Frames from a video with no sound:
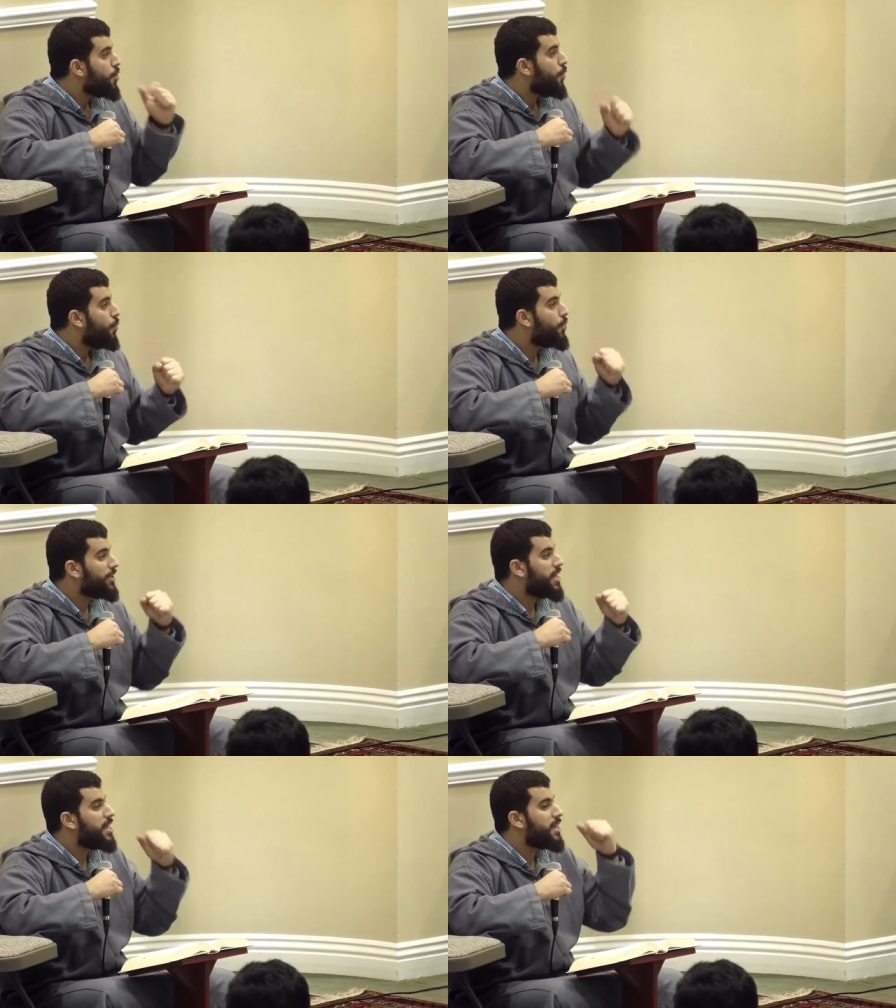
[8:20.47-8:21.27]
Would
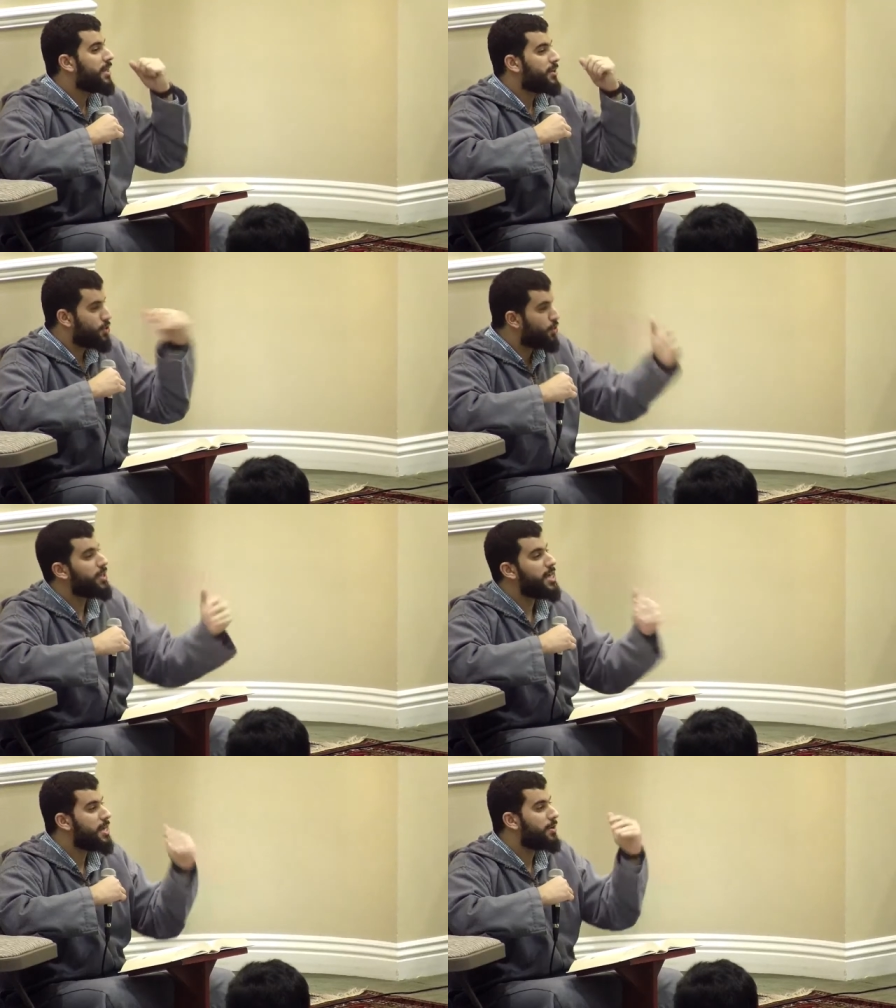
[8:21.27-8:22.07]
he, should
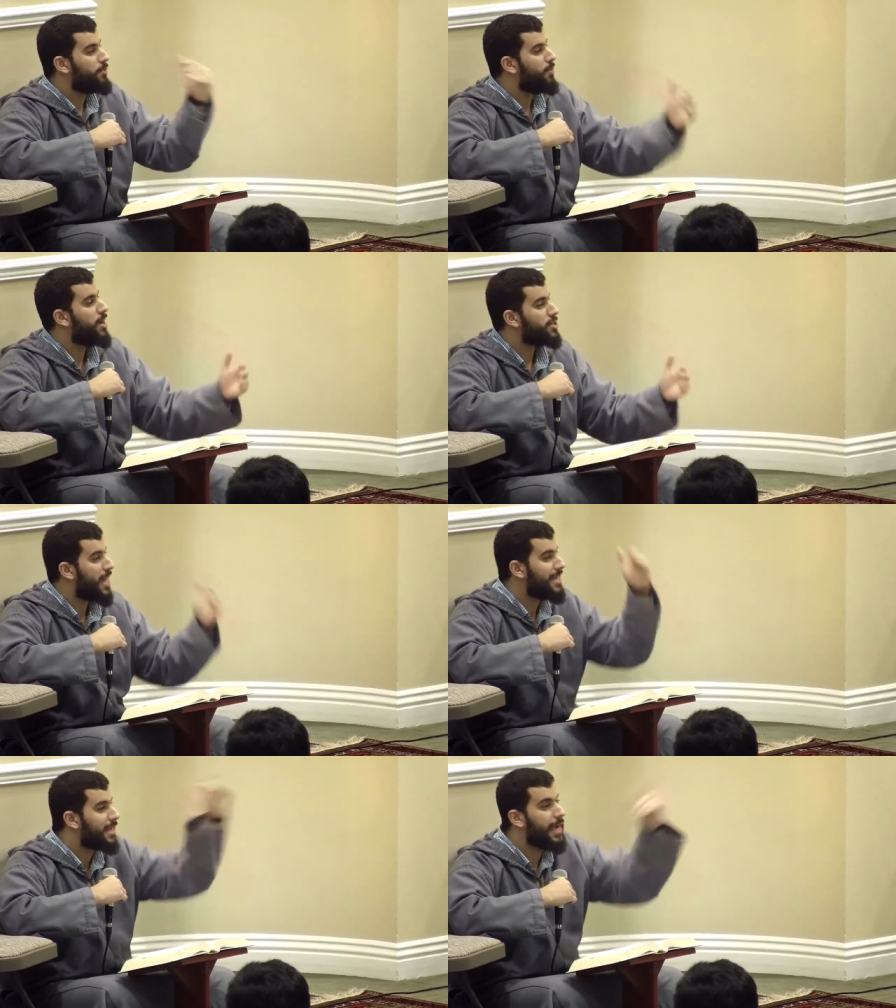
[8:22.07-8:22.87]
he rush
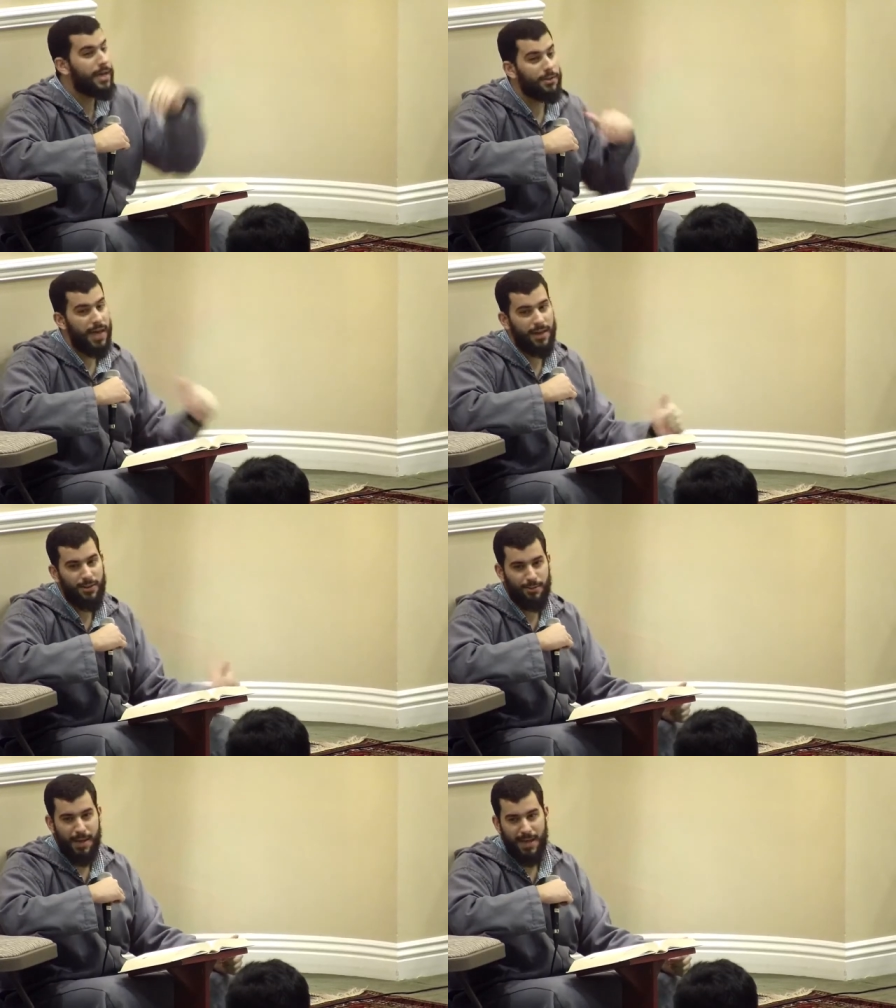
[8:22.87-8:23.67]
and kill that other
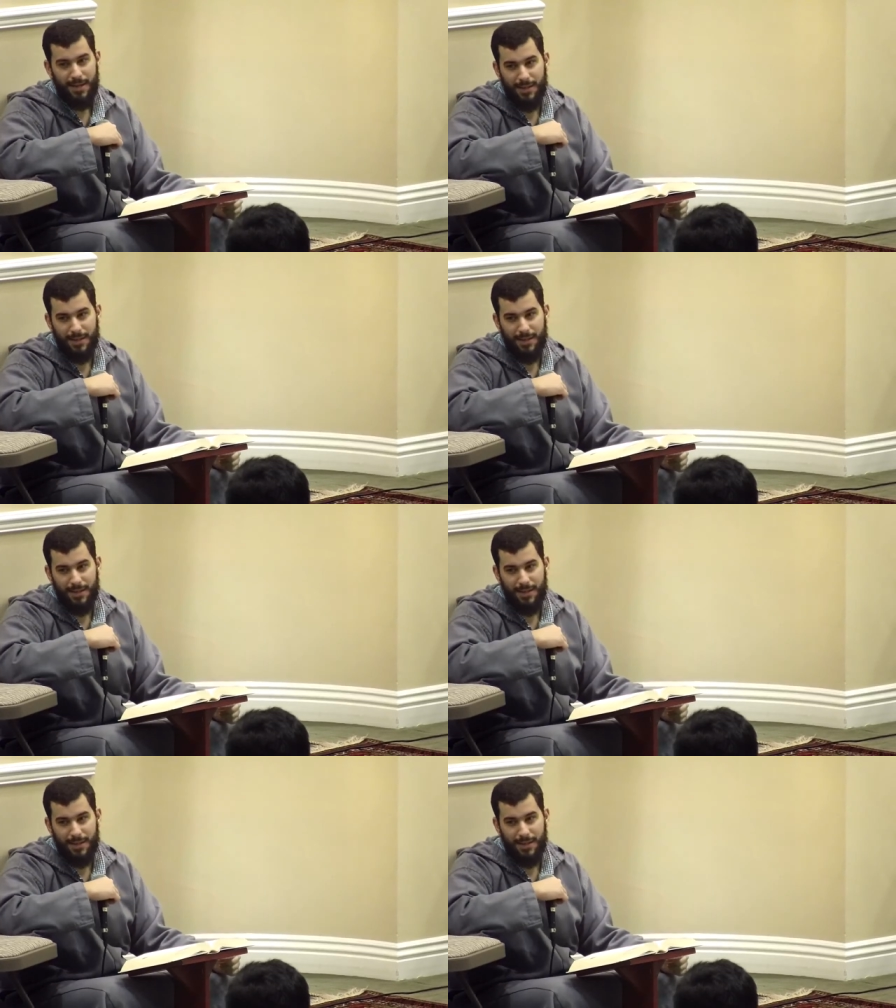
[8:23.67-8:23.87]
man?